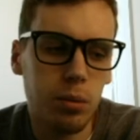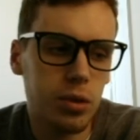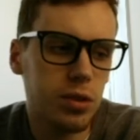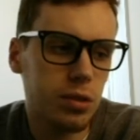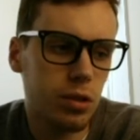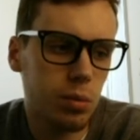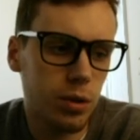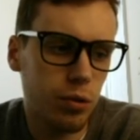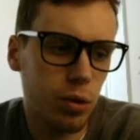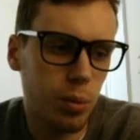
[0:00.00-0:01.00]
We'll just use the
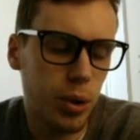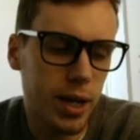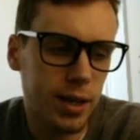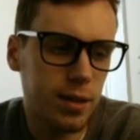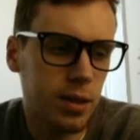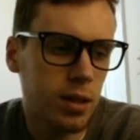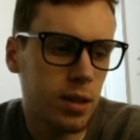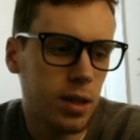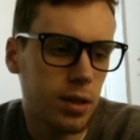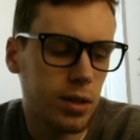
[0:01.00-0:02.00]
24.8
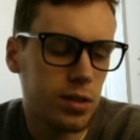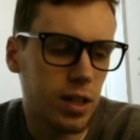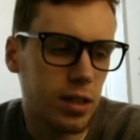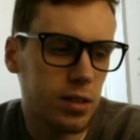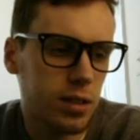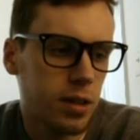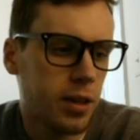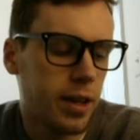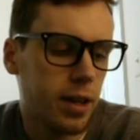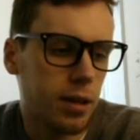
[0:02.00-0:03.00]
in this sense,
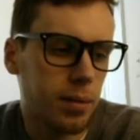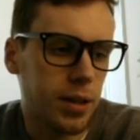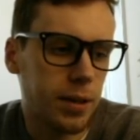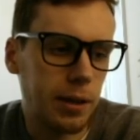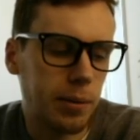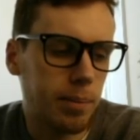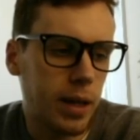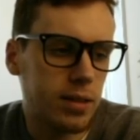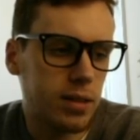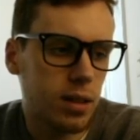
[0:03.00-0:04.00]
and
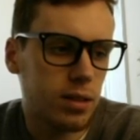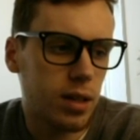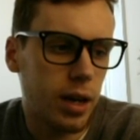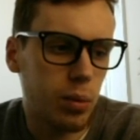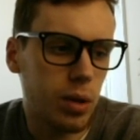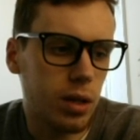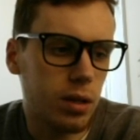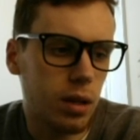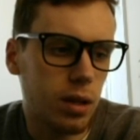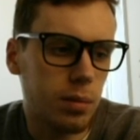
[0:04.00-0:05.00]
that's how we
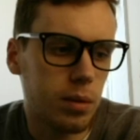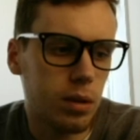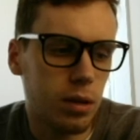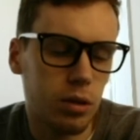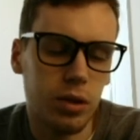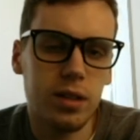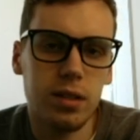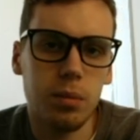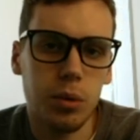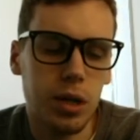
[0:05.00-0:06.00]
or that's
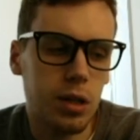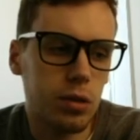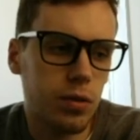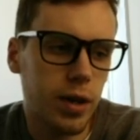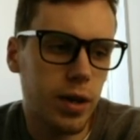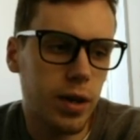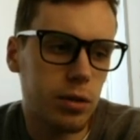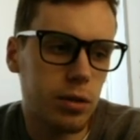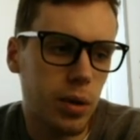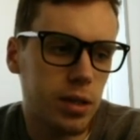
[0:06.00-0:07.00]
the number we're going to use for average
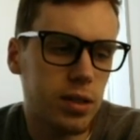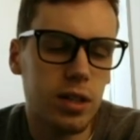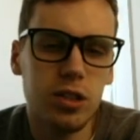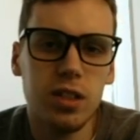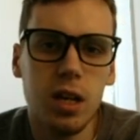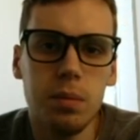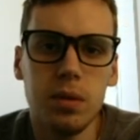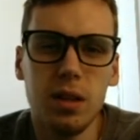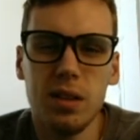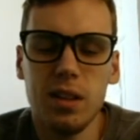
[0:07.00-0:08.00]
anyways. And just
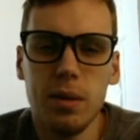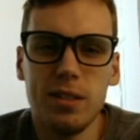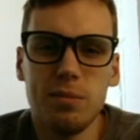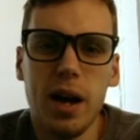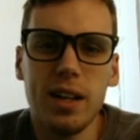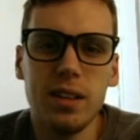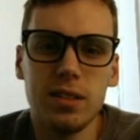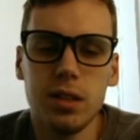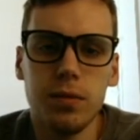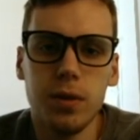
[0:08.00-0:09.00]
keep in mind the
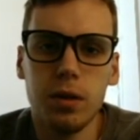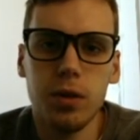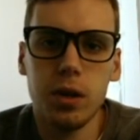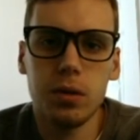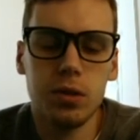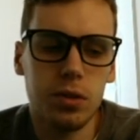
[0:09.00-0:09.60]
significant figures.